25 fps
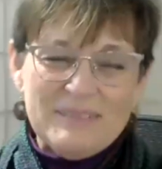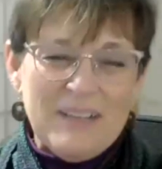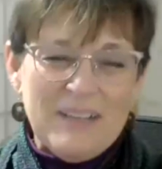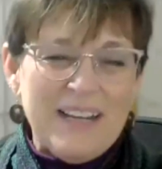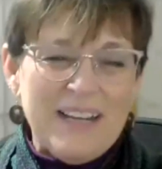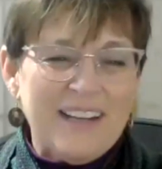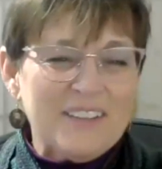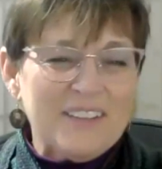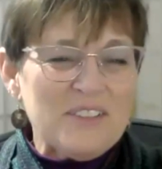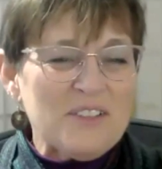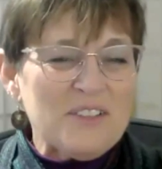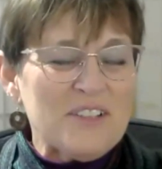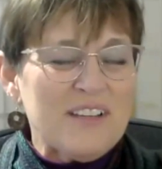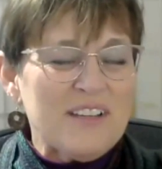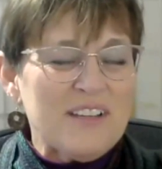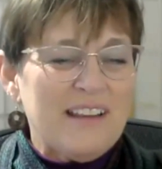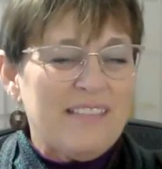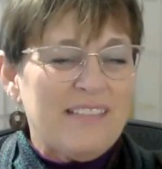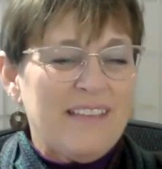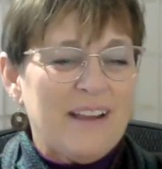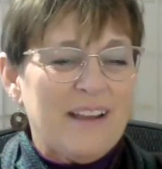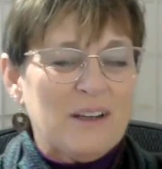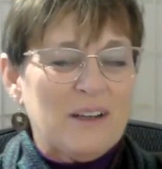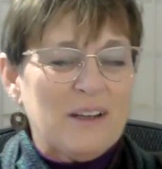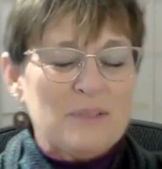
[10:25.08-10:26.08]
I
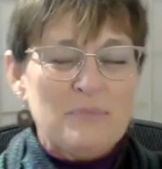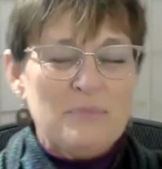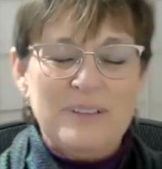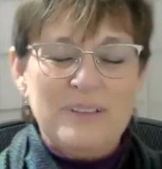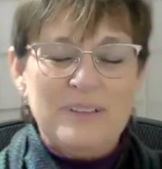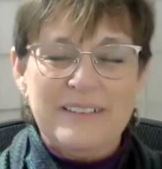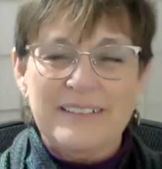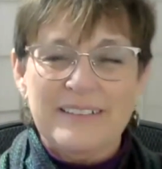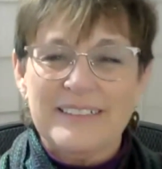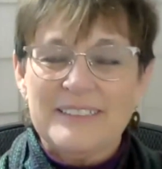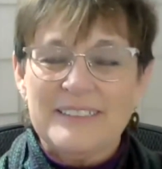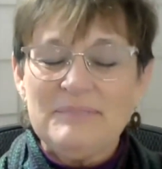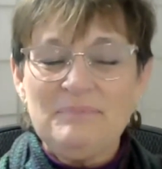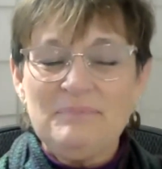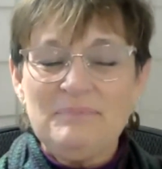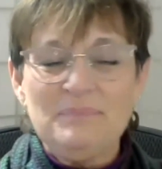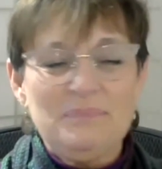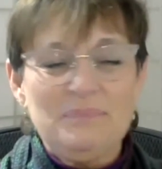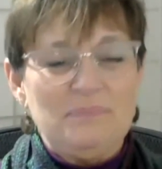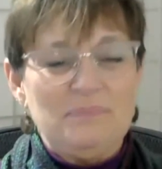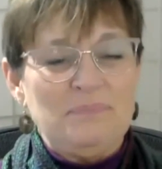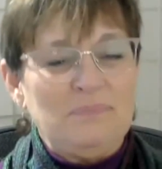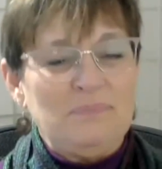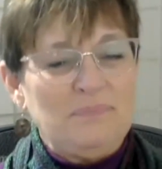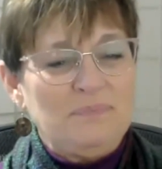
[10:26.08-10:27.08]
understand that completely.
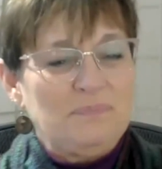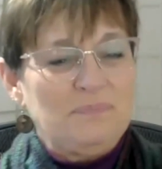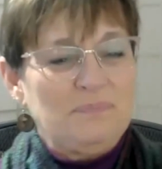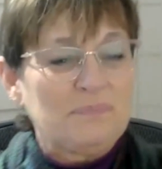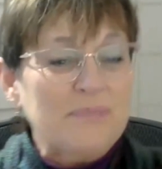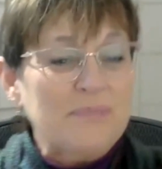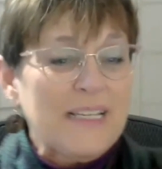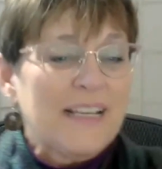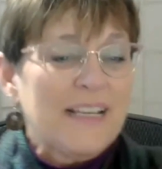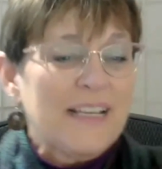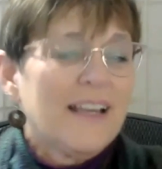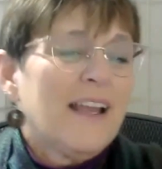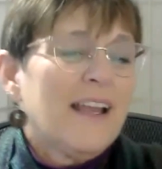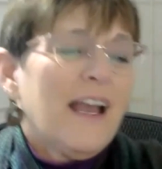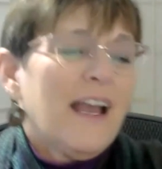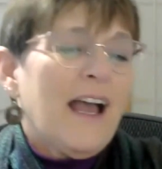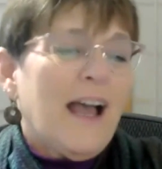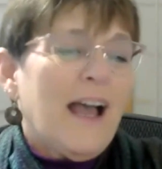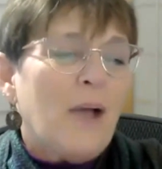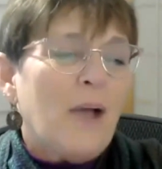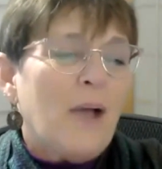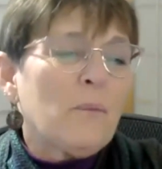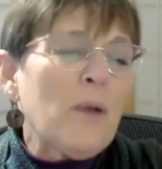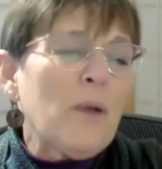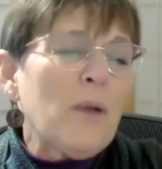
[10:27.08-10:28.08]

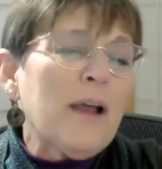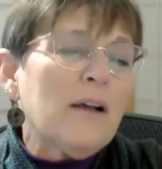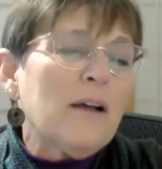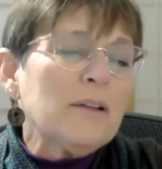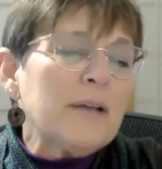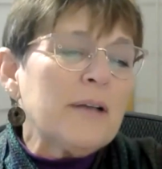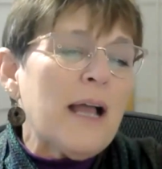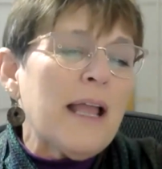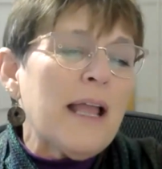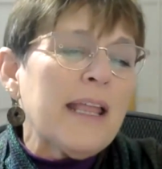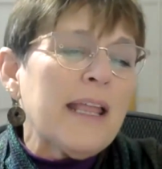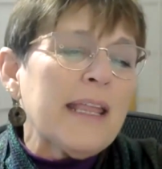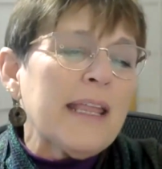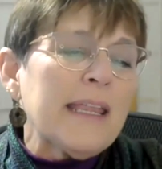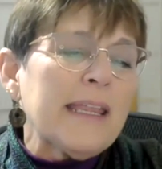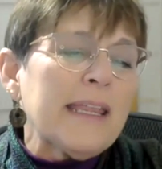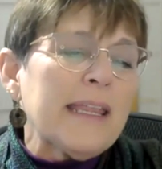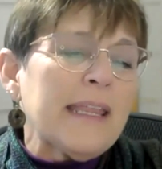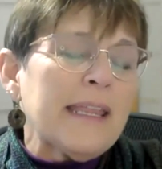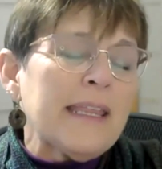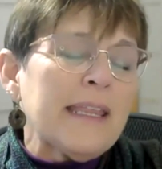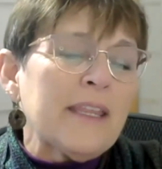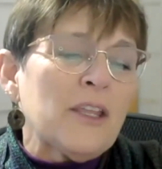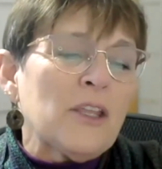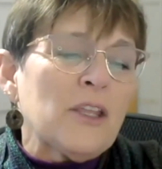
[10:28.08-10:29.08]
Well,
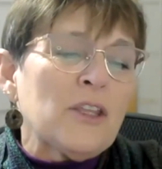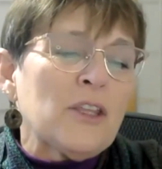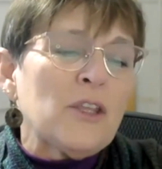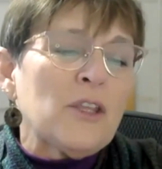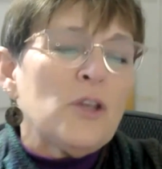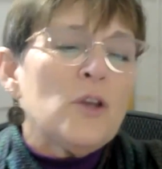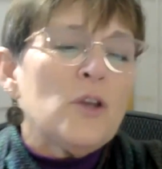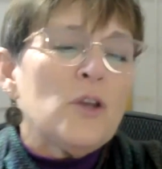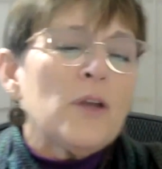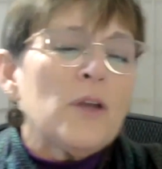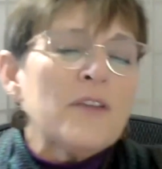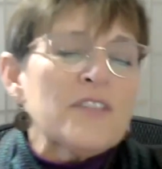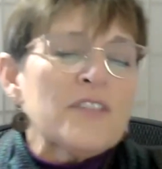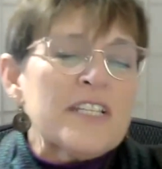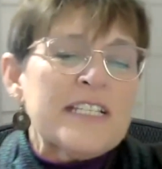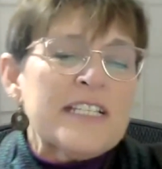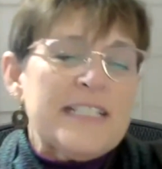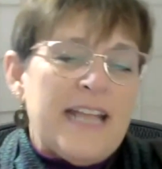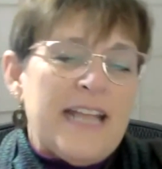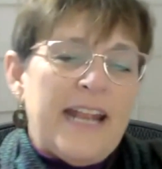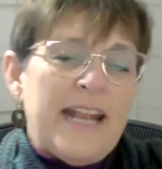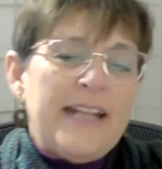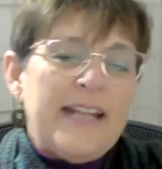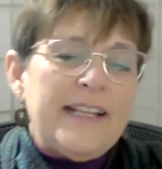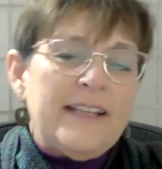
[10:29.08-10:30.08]
you have
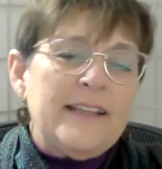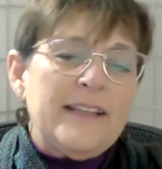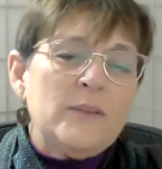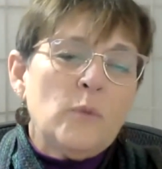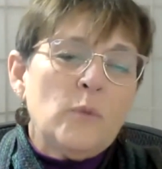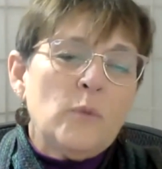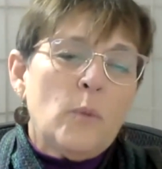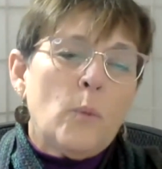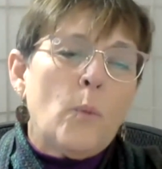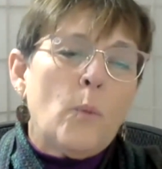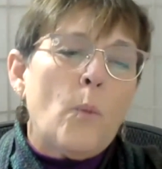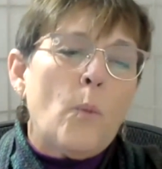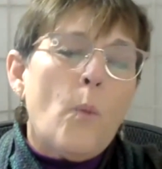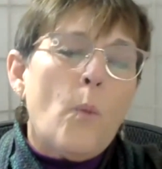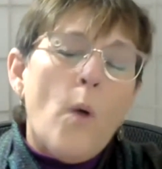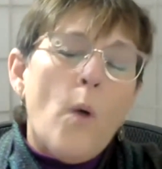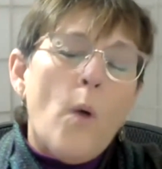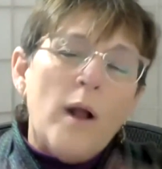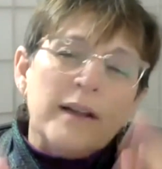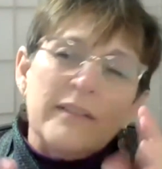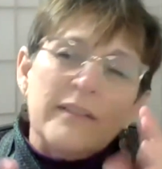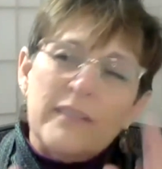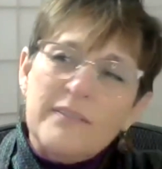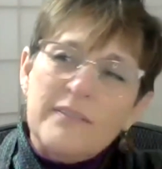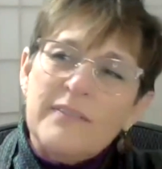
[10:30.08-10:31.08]
stated
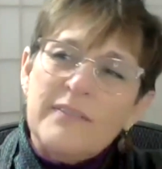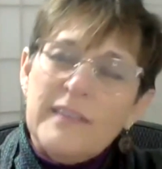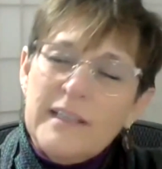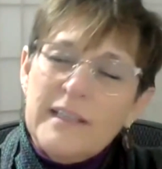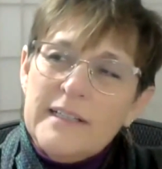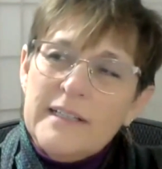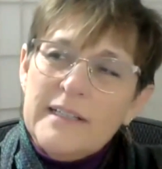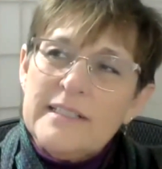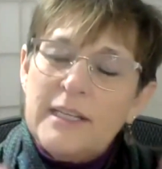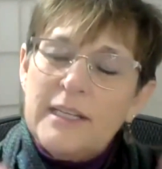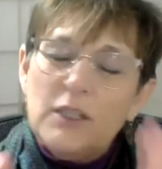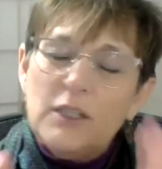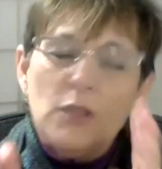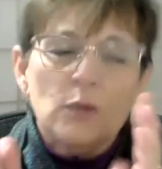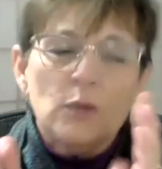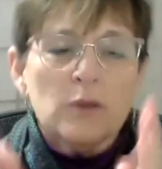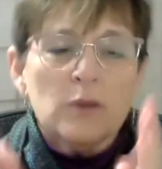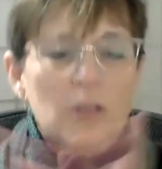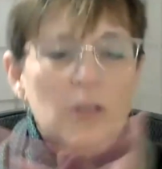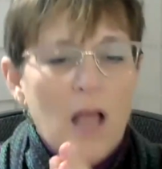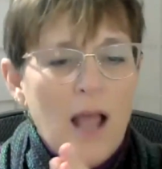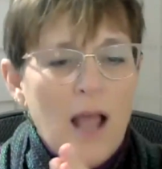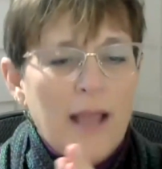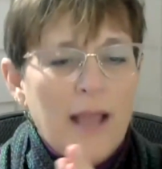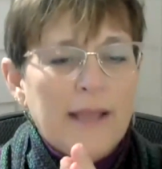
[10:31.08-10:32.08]
one of the things that you
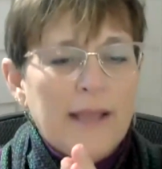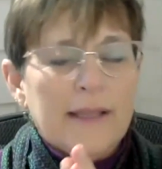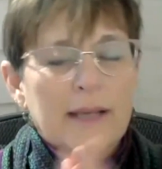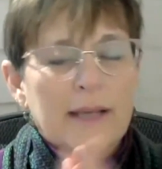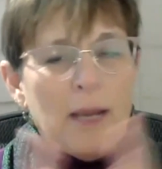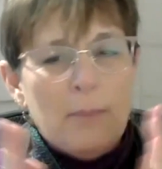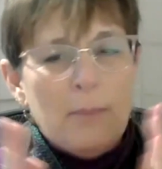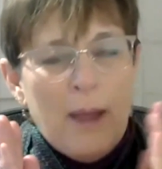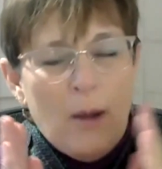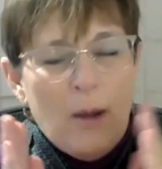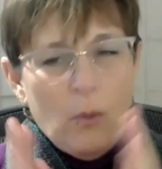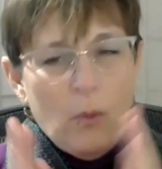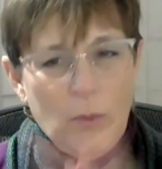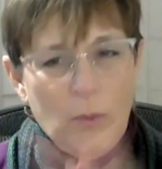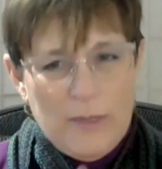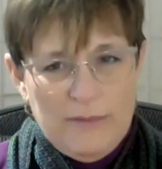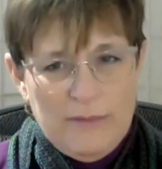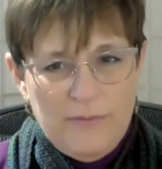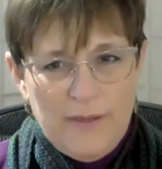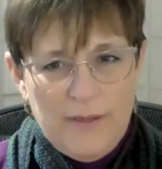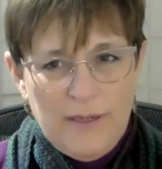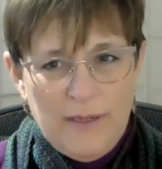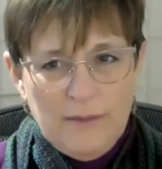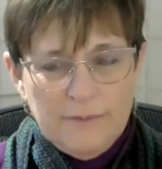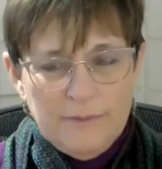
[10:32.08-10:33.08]
like about
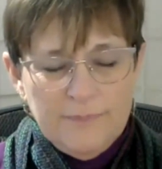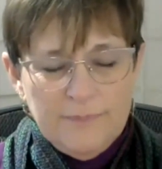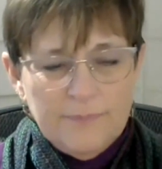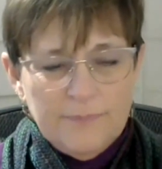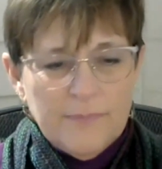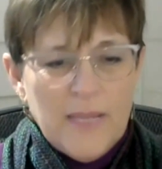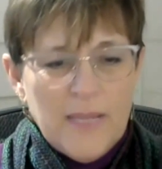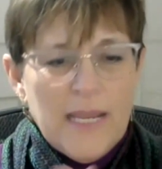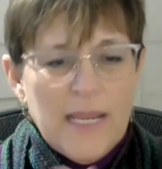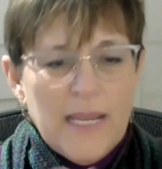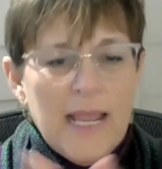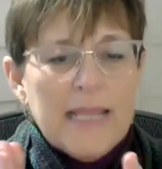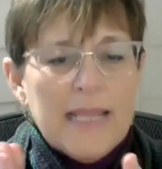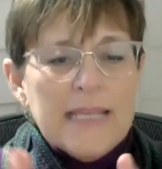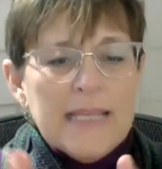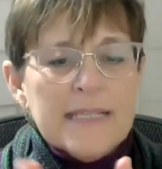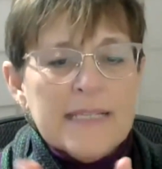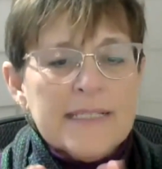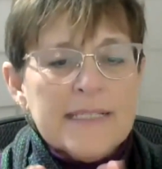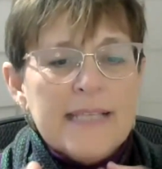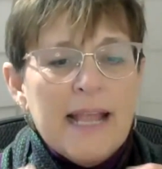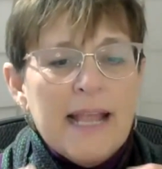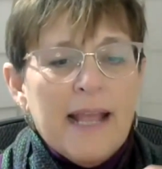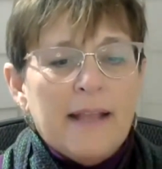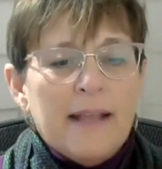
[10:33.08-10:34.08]
weaving
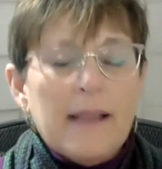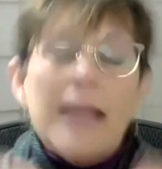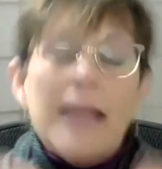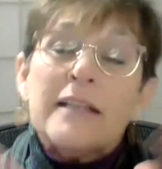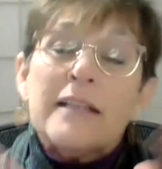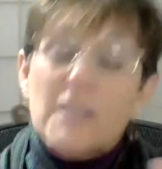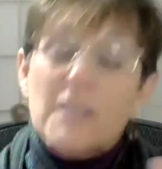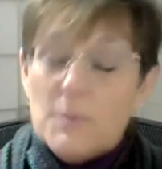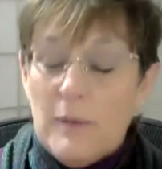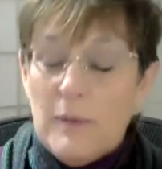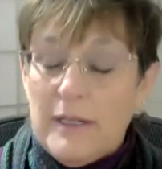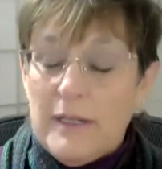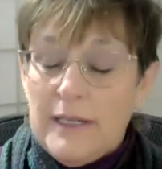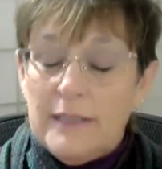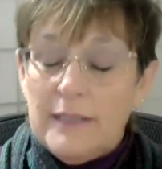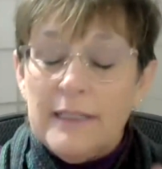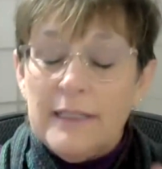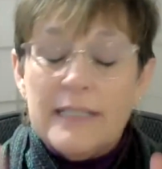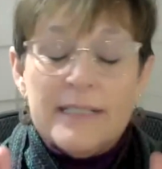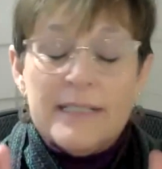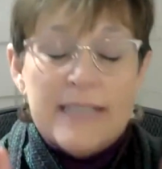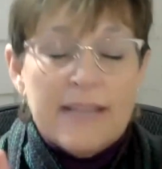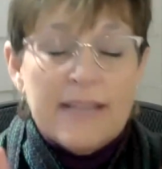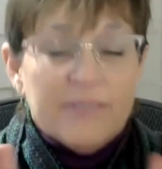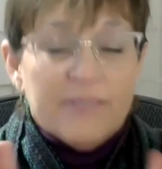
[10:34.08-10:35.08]
is that, and spinning,
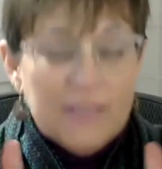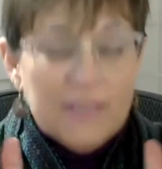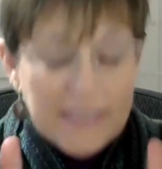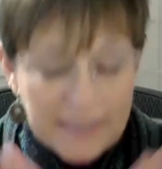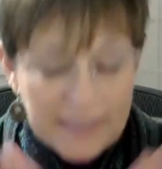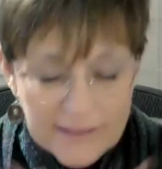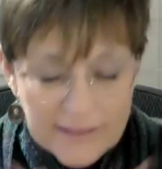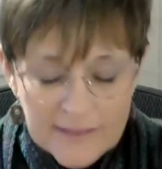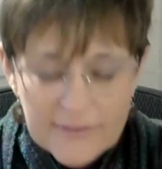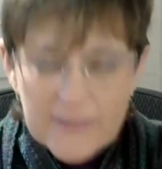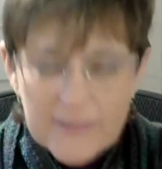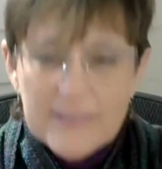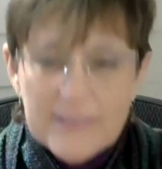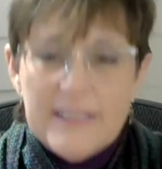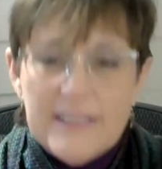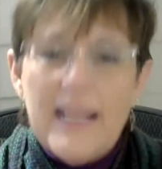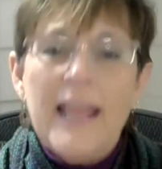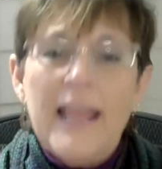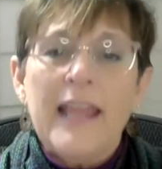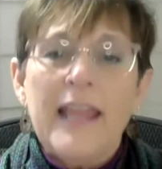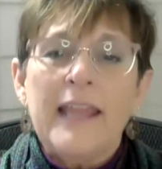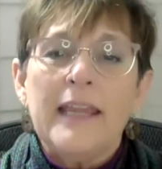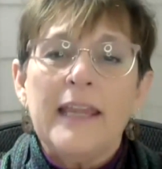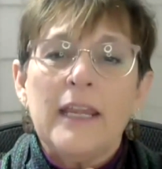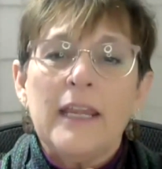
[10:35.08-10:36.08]
is at the end of the
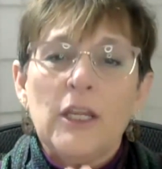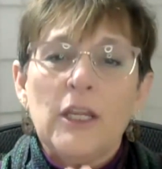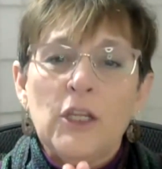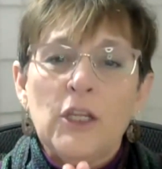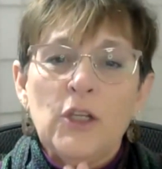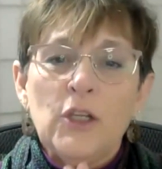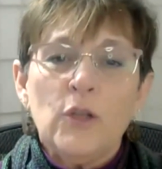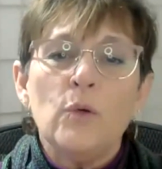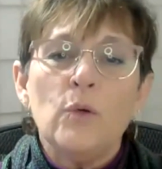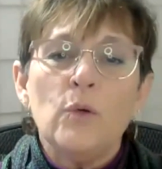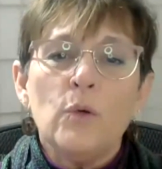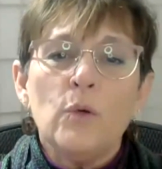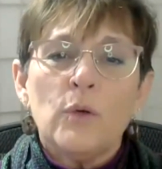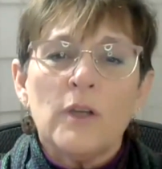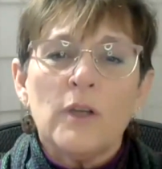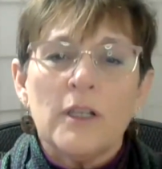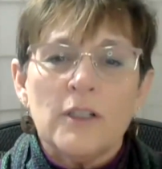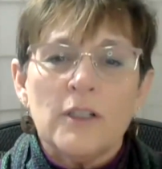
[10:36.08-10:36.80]
day you